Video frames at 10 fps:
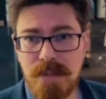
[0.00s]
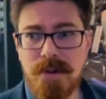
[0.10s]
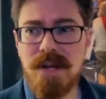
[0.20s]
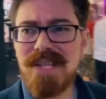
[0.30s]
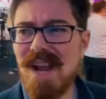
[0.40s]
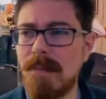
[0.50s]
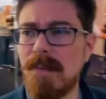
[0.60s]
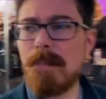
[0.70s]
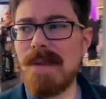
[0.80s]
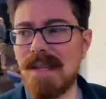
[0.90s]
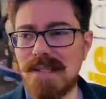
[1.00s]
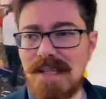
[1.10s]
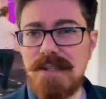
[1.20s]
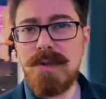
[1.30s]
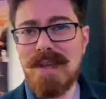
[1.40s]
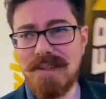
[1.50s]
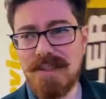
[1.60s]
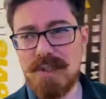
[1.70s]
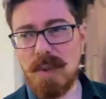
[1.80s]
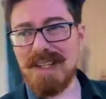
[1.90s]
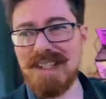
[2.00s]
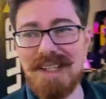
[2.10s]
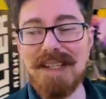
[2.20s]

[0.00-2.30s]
surprise, I am at BSC 2020.